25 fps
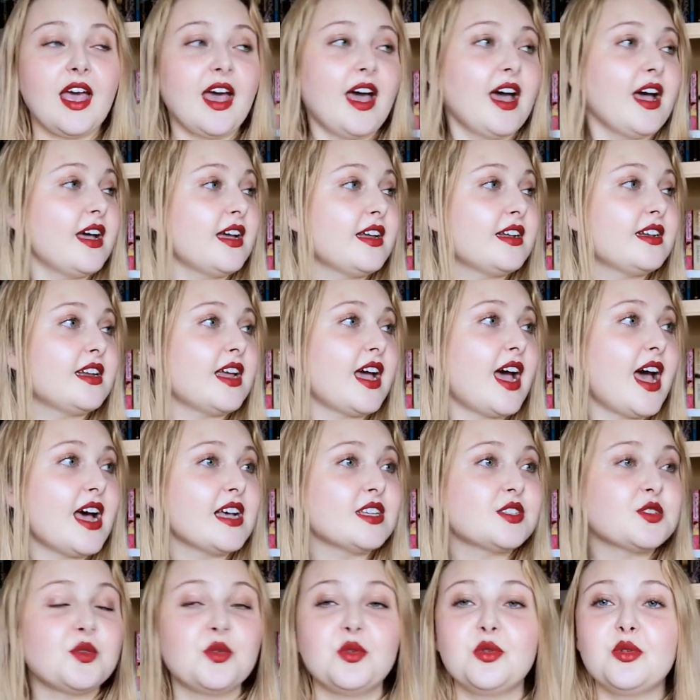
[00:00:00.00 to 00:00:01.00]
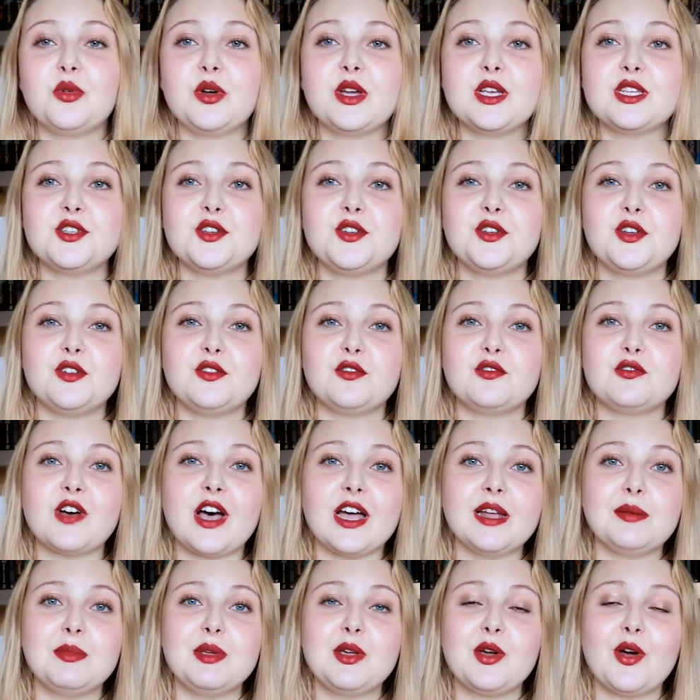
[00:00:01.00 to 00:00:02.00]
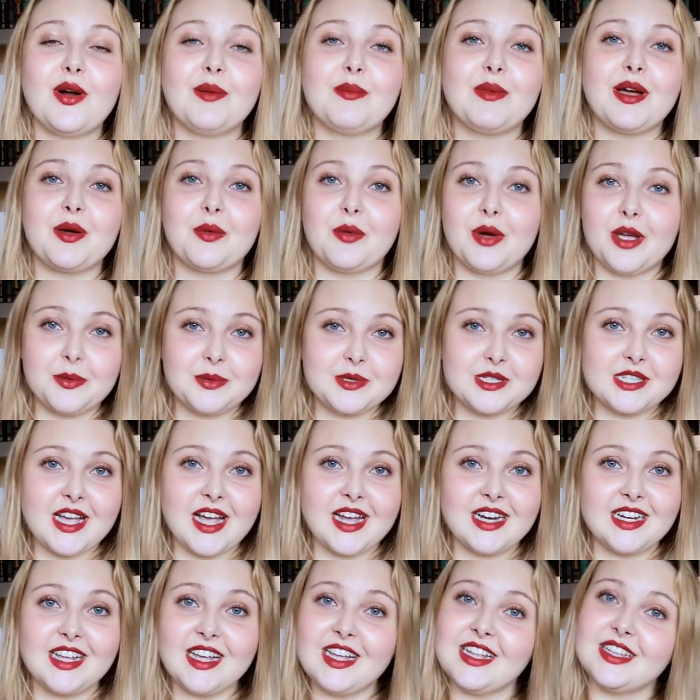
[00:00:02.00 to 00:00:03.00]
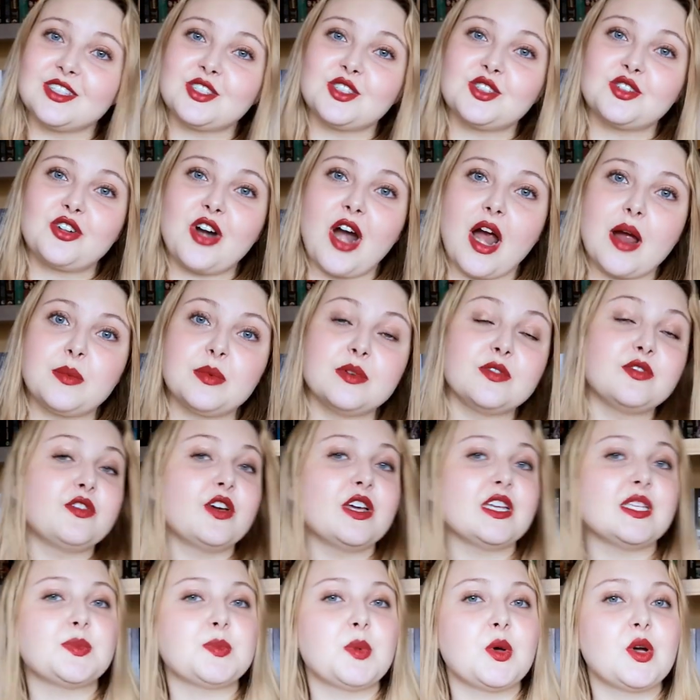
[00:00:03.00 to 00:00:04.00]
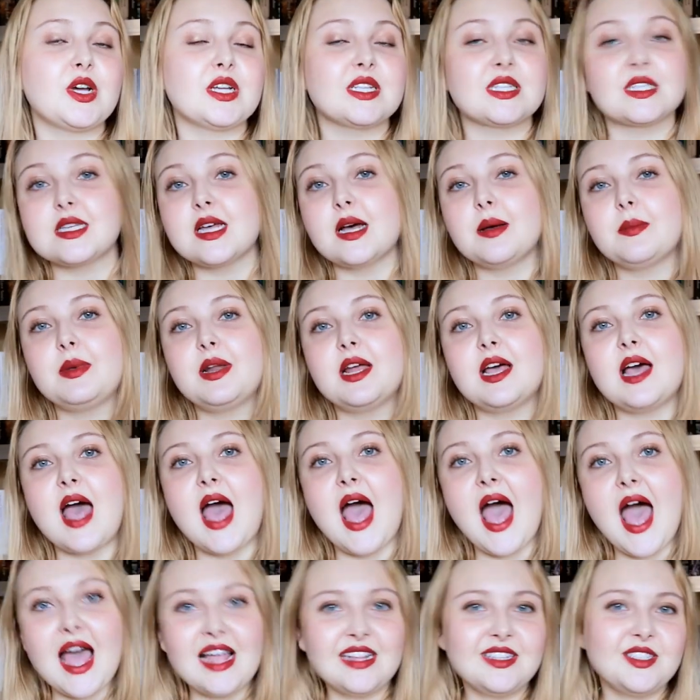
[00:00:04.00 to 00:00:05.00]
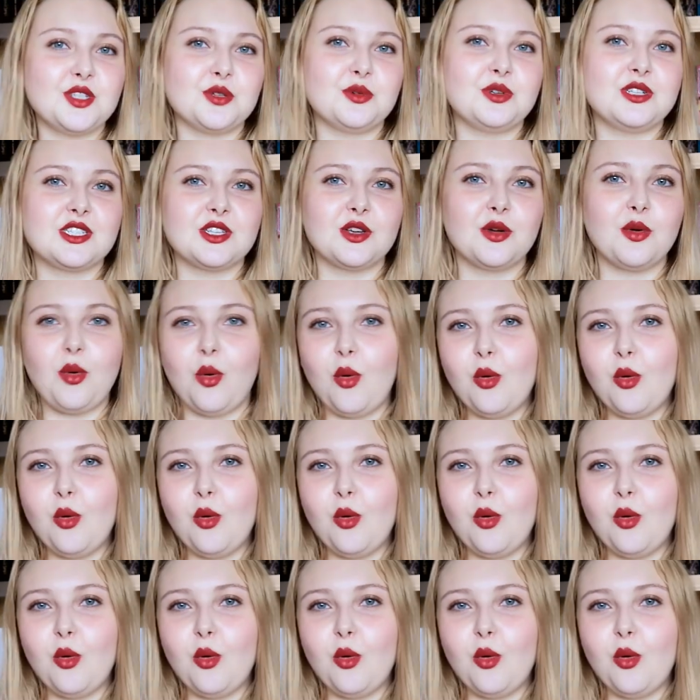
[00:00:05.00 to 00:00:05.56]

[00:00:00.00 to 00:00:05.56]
And as always, you can find me on my website, Instagram, Facebook, Tumblr, and Twitter.